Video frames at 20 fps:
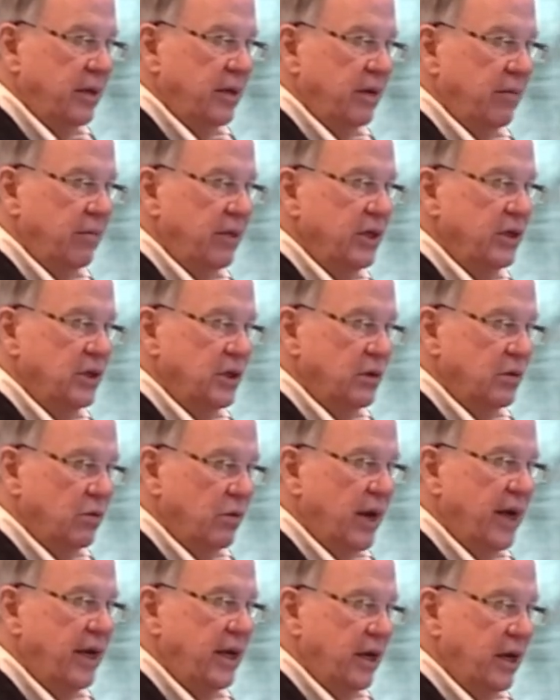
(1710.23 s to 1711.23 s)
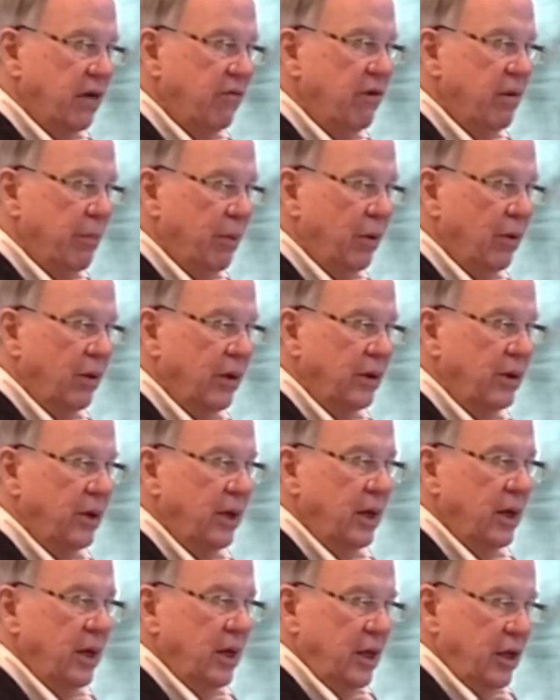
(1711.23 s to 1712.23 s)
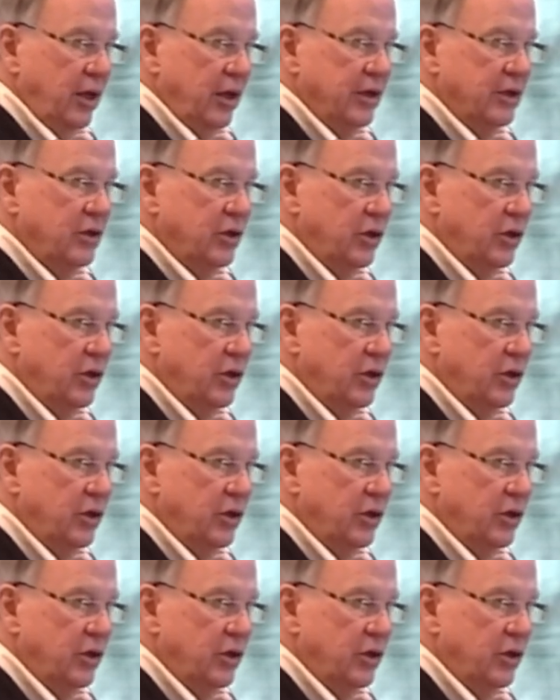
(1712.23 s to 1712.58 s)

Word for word: That means that the rank at every point is